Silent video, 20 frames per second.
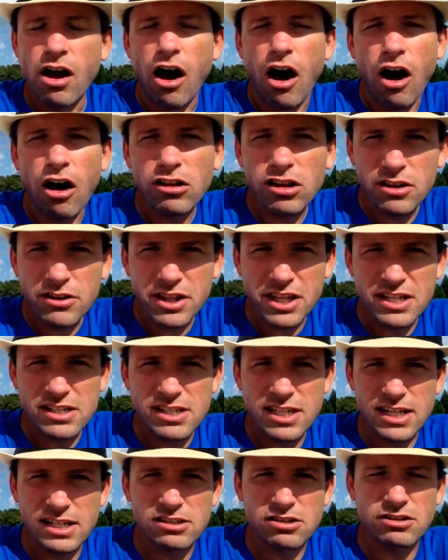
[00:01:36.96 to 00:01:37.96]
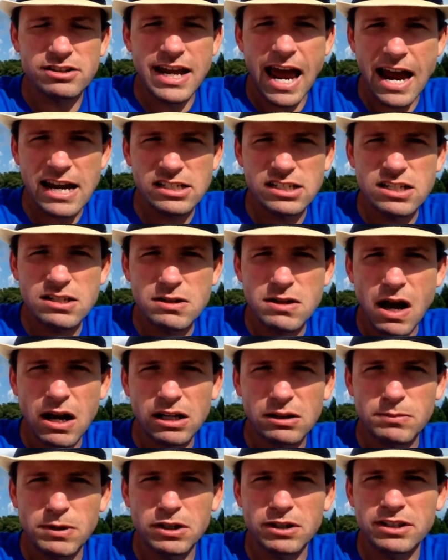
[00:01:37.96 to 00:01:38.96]
all of these things are tax
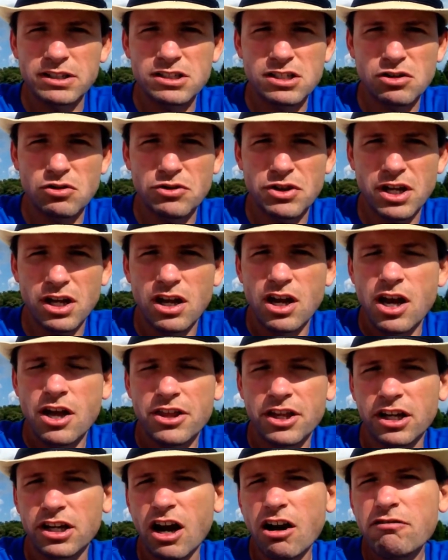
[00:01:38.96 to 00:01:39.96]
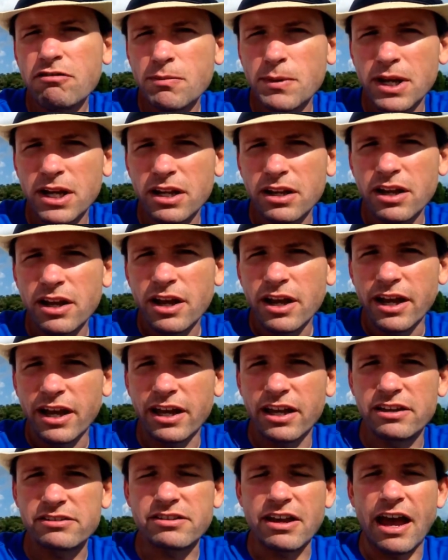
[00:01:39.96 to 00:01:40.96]
deductible, and so the, the government
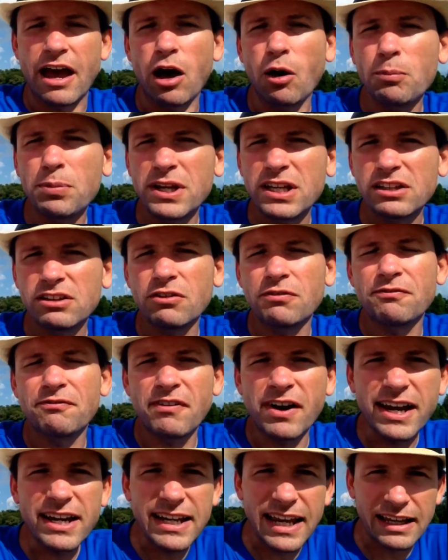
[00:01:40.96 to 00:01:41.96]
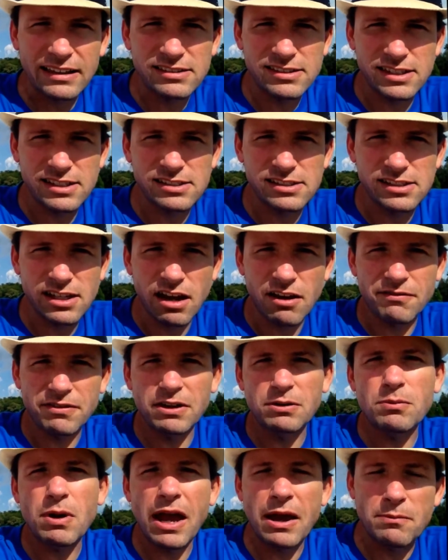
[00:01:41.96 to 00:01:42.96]
is helping to finance this stuff
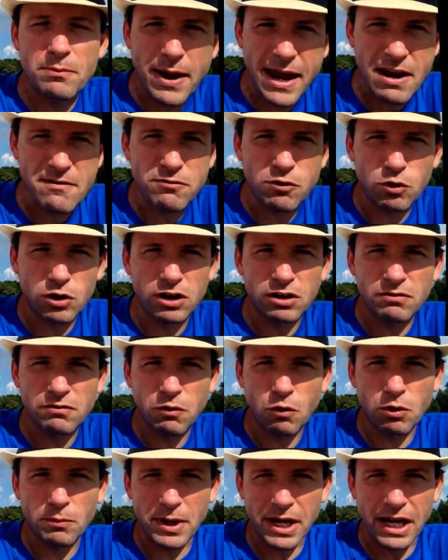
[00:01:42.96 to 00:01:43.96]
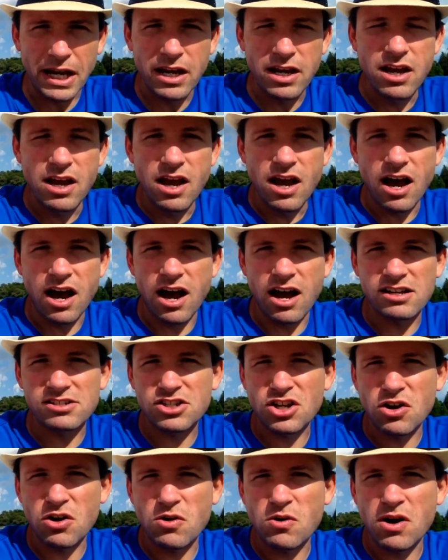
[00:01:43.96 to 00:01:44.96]
and, and pay for it for me. Uh,
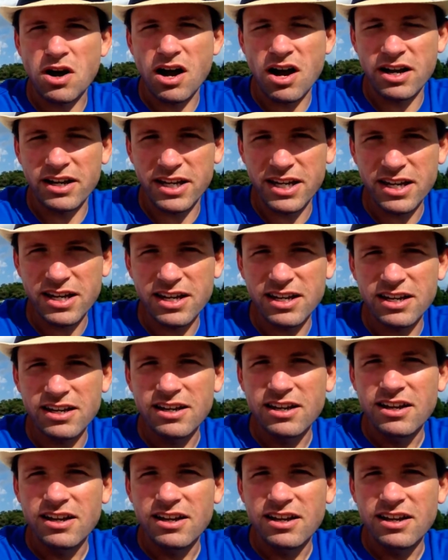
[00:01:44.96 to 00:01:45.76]
so again,